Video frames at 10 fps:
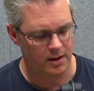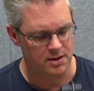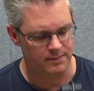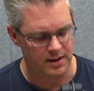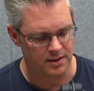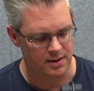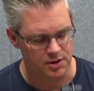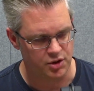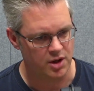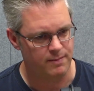to make
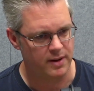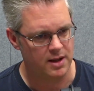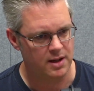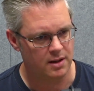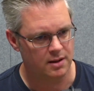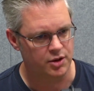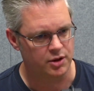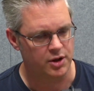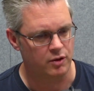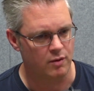this GP. Well,
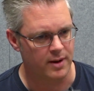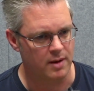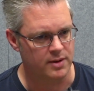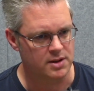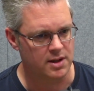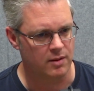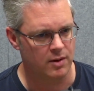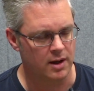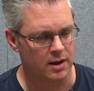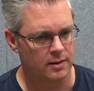you come on to one of the
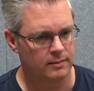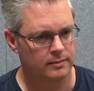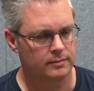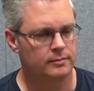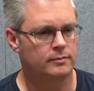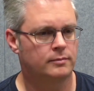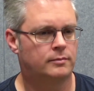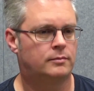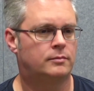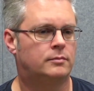issues
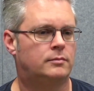with general